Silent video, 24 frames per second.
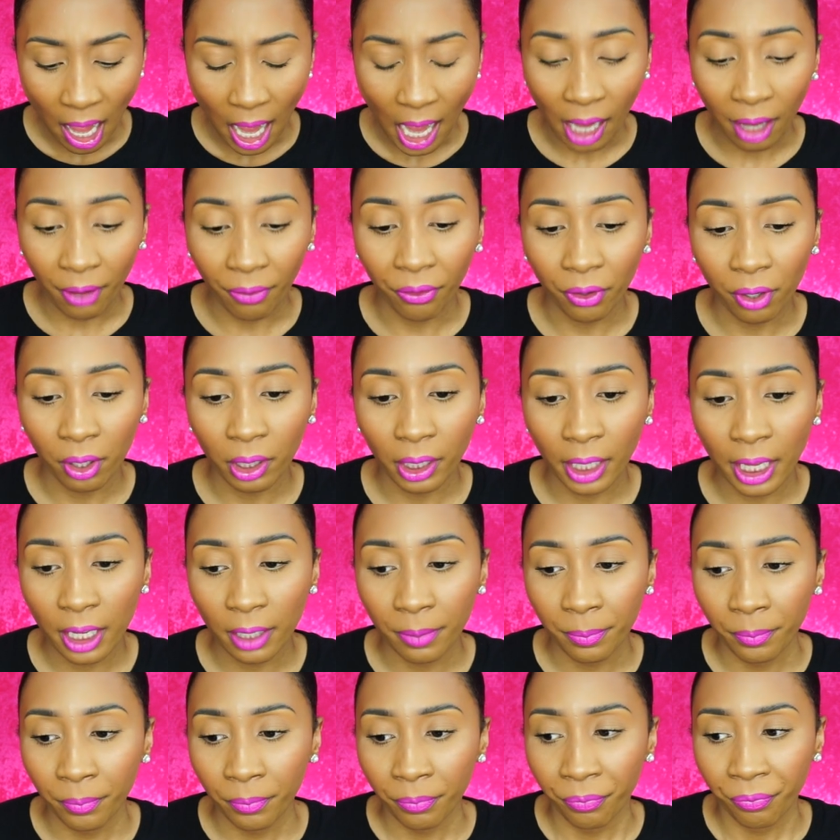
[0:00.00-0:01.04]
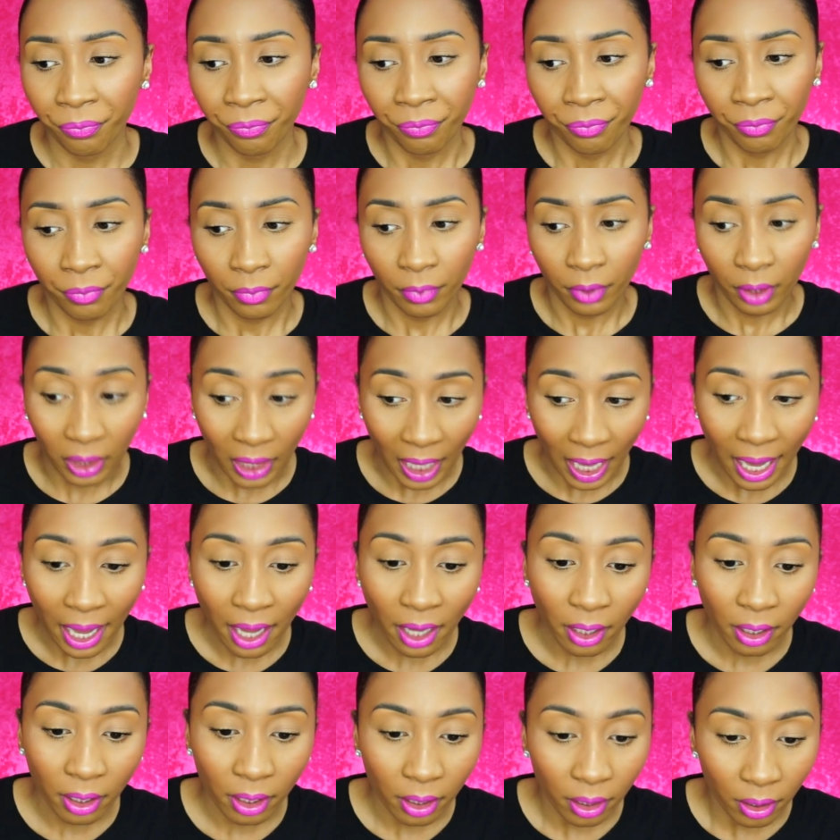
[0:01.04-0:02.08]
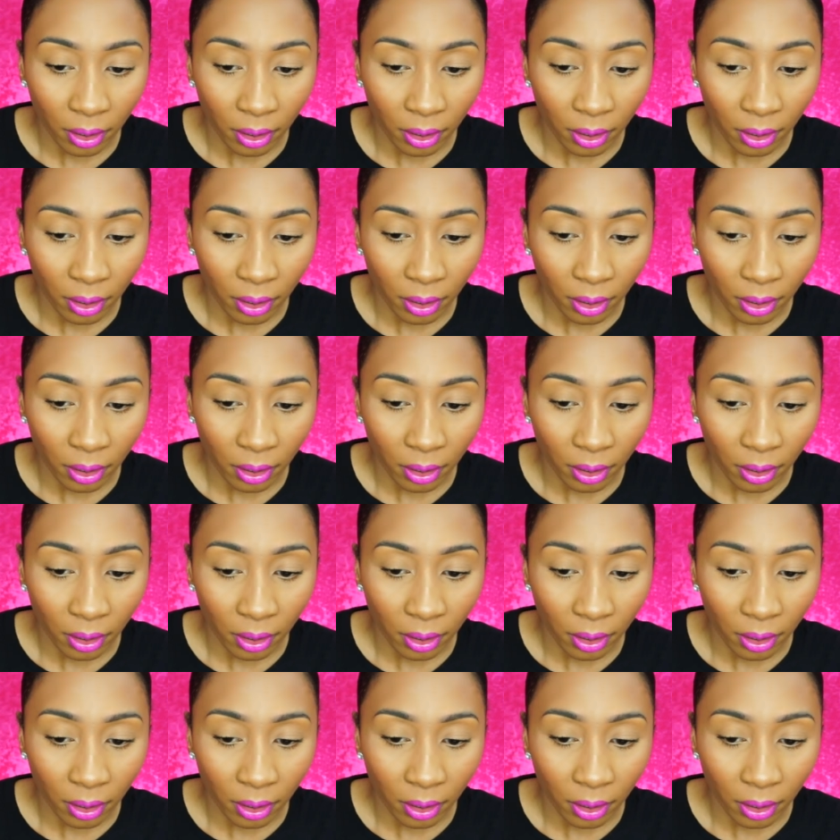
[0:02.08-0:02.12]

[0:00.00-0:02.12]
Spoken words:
I feel like that